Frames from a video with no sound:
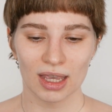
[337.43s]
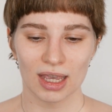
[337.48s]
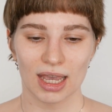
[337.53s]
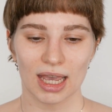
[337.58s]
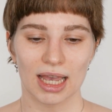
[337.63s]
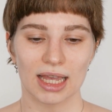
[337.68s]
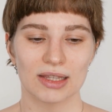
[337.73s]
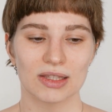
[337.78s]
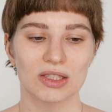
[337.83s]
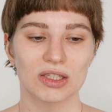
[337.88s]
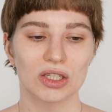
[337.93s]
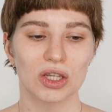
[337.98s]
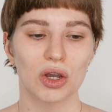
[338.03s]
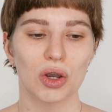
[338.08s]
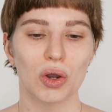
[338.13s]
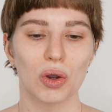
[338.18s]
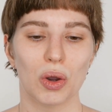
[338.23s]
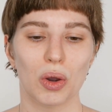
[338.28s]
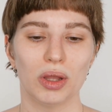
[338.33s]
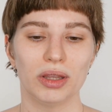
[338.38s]
And
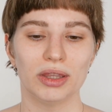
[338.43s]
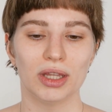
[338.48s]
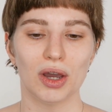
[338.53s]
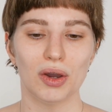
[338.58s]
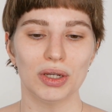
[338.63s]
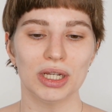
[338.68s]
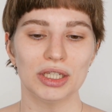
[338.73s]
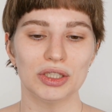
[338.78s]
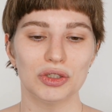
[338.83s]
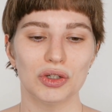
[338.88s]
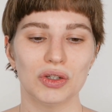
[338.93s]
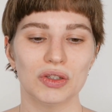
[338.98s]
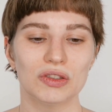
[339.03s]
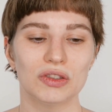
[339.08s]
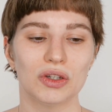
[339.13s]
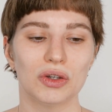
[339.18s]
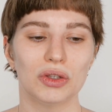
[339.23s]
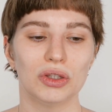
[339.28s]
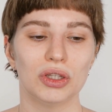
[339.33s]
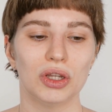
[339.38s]
so now that you
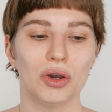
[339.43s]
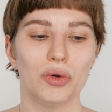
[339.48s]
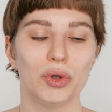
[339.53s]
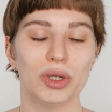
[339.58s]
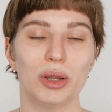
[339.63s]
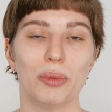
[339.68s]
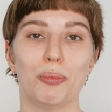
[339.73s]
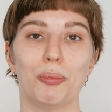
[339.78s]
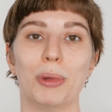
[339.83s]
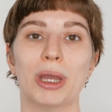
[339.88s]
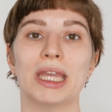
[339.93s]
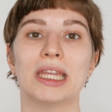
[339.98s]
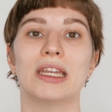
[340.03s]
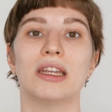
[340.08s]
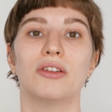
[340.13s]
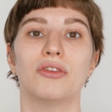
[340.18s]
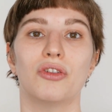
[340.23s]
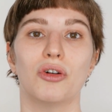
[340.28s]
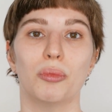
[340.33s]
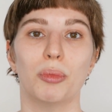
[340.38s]
also know the main
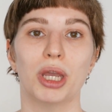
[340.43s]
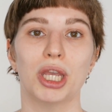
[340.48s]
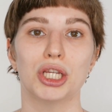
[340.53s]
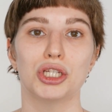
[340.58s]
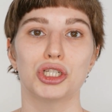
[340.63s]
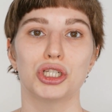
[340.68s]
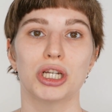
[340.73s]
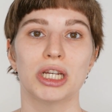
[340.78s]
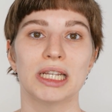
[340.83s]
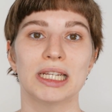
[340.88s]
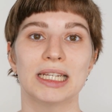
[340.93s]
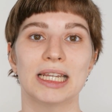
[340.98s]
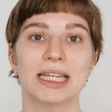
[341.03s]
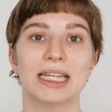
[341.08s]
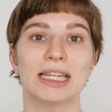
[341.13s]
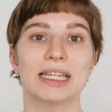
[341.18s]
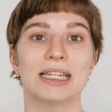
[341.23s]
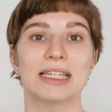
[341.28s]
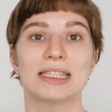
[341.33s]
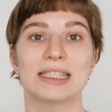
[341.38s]
information that
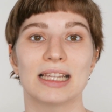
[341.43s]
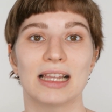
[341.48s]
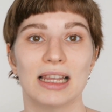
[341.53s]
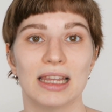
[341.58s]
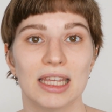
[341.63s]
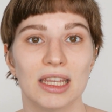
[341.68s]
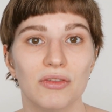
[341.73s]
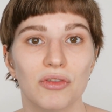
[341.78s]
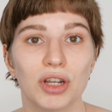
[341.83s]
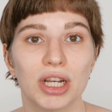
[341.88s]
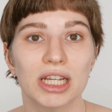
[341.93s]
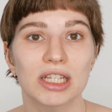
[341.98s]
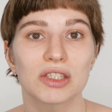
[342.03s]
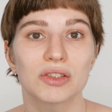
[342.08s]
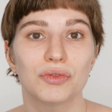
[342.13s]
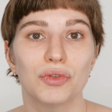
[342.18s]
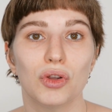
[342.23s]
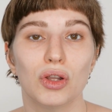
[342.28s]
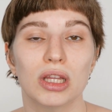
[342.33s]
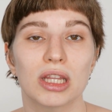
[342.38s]
it is a leave-on
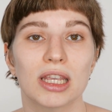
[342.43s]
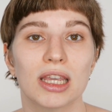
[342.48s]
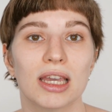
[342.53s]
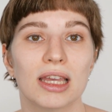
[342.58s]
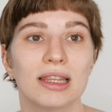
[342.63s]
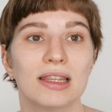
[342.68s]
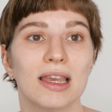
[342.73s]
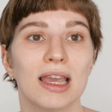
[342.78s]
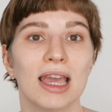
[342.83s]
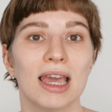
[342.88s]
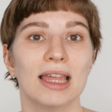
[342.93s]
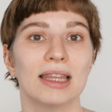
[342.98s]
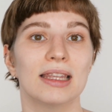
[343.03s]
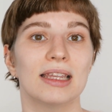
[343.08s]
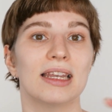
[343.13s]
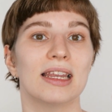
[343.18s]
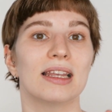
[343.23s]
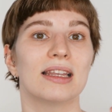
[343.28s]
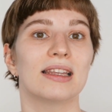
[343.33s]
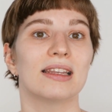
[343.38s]
exfoliant,
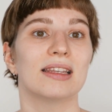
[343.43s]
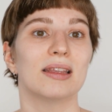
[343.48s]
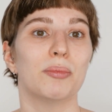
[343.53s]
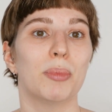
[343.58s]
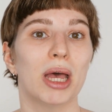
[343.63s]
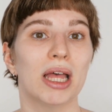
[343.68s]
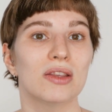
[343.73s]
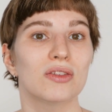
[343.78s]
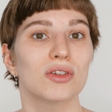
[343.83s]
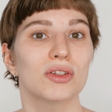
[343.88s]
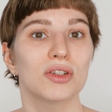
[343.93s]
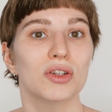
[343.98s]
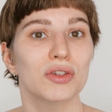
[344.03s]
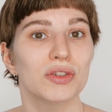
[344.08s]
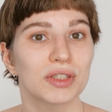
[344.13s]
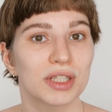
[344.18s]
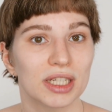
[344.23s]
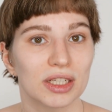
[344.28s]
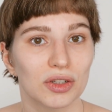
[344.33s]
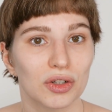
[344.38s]
that it depends on your
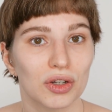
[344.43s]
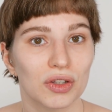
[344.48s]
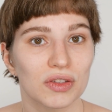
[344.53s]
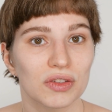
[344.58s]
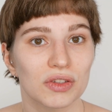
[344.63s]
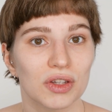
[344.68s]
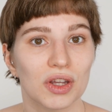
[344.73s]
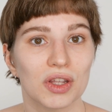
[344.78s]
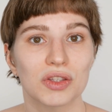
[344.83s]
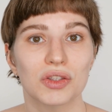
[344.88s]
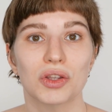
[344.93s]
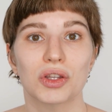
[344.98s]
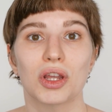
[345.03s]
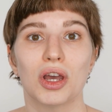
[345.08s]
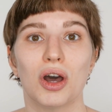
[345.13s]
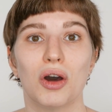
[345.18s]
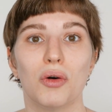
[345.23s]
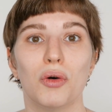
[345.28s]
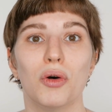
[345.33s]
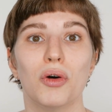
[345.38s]
skin concerns on
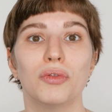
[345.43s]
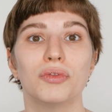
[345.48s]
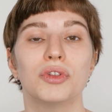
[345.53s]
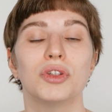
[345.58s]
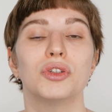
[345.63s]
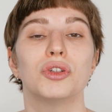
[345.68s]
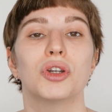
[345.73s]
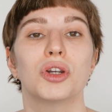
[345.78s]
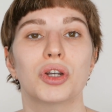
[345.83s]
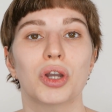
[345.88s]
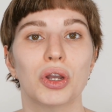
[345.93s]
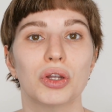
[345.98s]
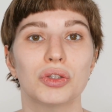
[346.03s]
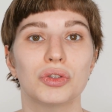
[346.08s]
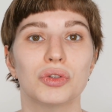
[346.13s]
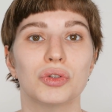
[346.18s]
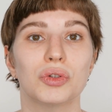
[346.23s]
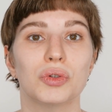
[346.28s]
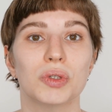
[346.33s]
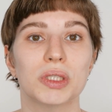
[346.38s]
how often you're going
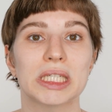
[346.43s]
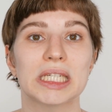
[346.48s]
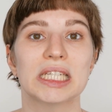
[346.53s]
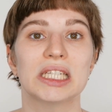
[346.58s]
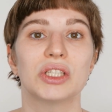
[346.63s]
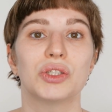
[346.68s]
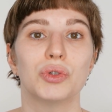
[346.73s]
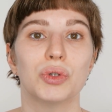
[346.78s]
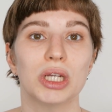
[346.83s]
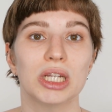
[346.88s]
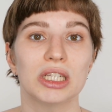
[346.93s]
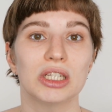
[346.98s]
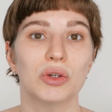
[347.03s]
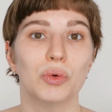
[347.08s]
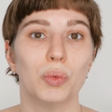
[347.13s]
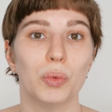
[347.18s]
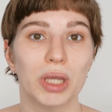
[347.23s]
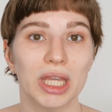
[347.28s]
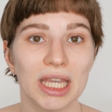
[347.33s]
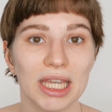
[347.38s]
to use it during the
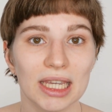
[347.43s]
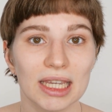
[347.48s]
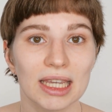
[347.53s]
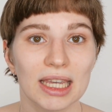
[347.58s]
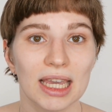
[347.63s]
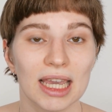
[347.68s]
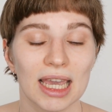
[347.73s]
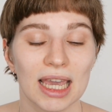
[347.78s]
week,